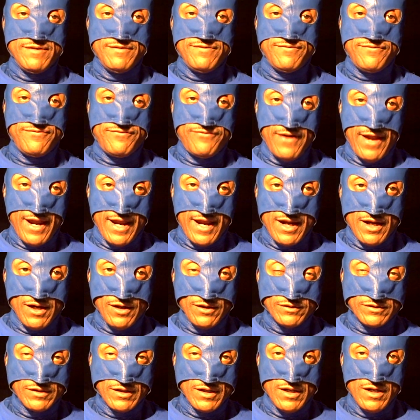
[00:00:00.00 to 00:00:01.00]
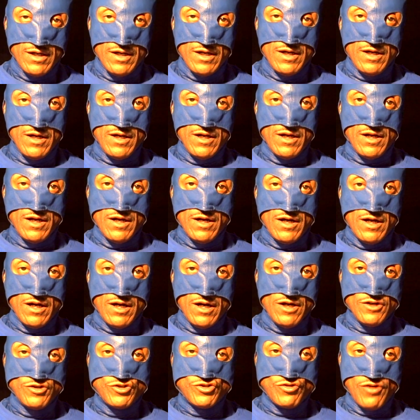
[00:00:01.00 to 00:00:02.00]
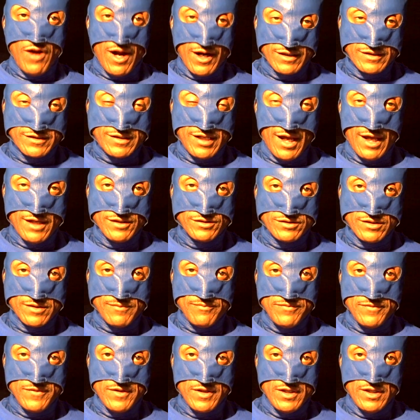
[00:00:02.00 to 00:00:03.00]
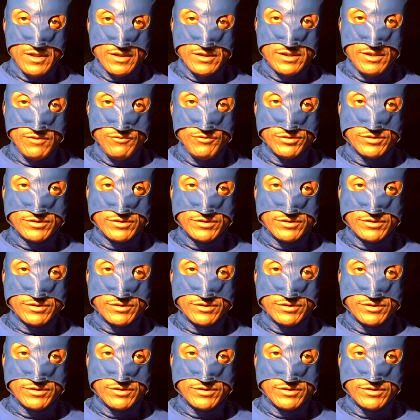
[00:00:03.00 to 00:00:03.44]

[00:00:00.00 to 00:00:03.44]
failed her drug test. She was